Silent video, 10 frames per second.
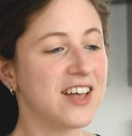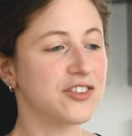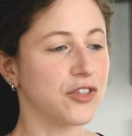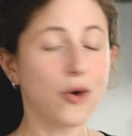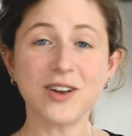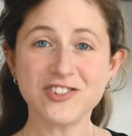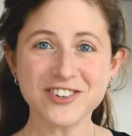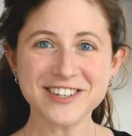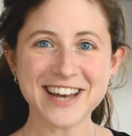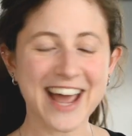So the
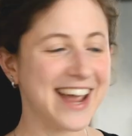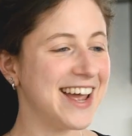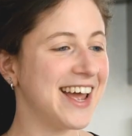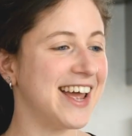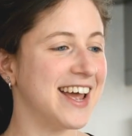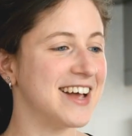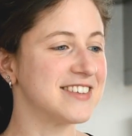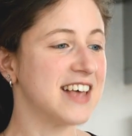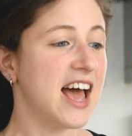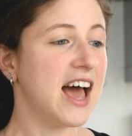question today
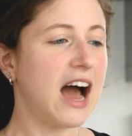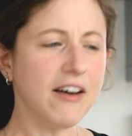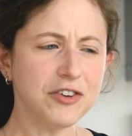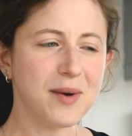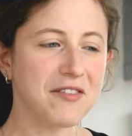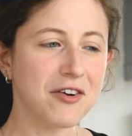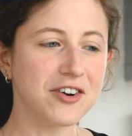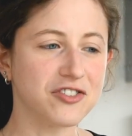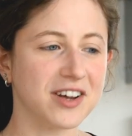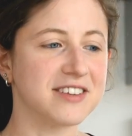is, have you
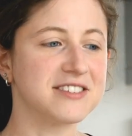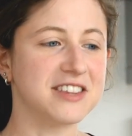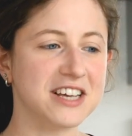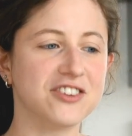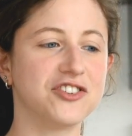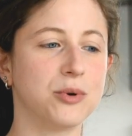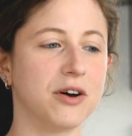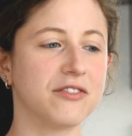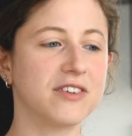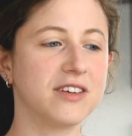ever addressed the issue
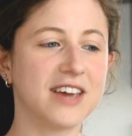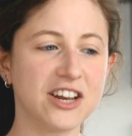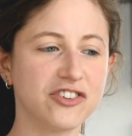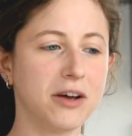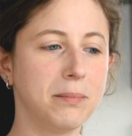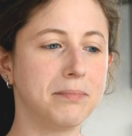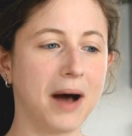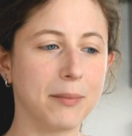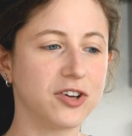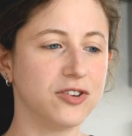of ketchup,
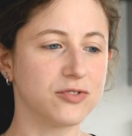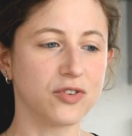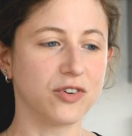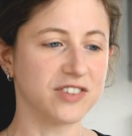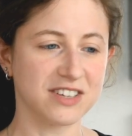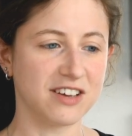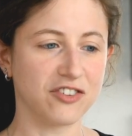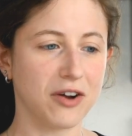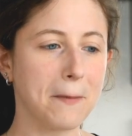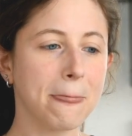barbecue sauce,
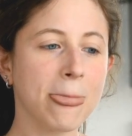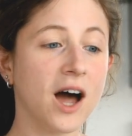etc.?